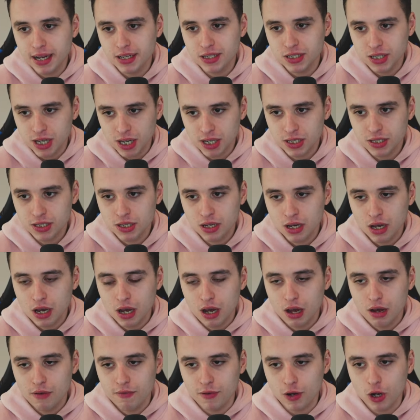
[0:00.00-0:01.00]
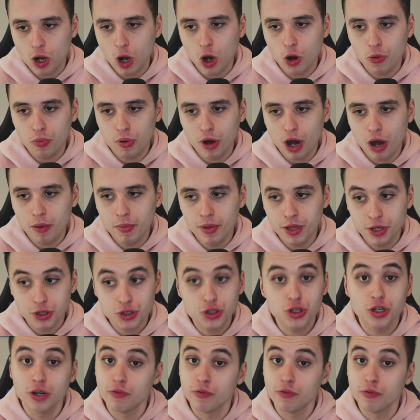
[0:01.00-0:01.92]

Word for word: assist for Cole Palmer that should